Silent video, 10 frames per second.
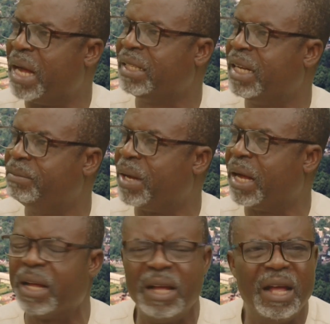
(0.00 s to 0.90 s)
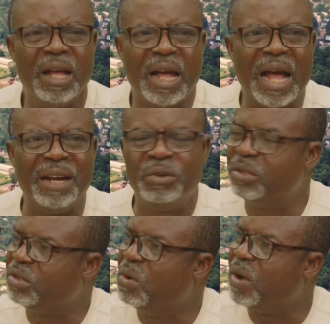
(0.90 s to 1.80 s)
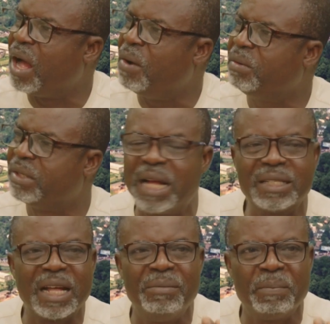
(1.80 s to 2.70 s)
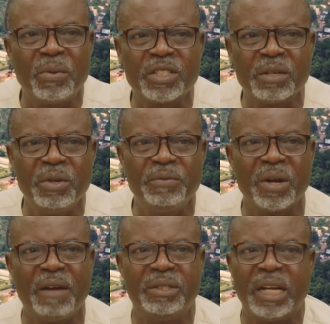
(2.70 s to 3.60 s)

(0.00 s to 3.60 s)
bank to bank. I don't know how that can be possible if you have